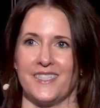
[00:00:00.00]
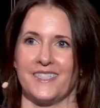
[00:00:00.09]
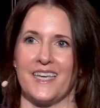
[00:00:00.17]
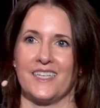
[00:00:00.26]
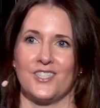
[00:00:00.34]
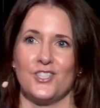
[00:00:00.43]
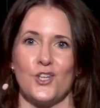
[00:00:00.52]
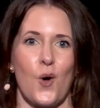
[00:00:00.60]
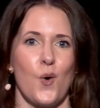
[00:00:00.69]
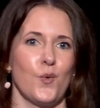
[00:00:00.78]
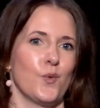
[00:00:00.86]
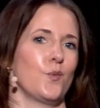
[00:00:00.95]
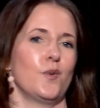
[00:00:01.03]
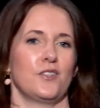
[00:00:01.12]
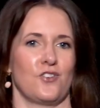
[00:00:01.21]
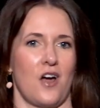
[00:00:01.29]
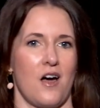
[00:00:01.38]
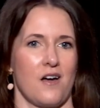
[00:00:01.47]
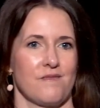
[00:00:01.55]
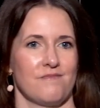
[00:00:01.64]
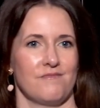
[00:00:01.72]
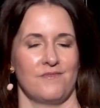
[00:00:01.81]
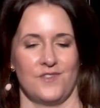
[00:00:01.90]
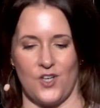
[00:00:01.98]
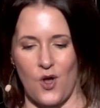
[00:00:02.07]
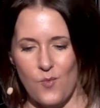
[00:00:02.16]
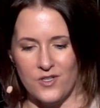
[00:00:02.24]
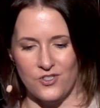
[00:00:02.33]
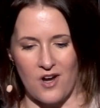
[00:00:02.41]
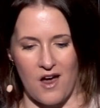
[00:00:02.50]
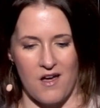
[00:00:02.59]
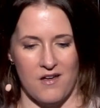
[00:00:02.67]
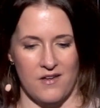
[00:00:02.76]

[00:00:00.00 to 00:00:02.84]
is this: don't withdraw. Don't withdraw.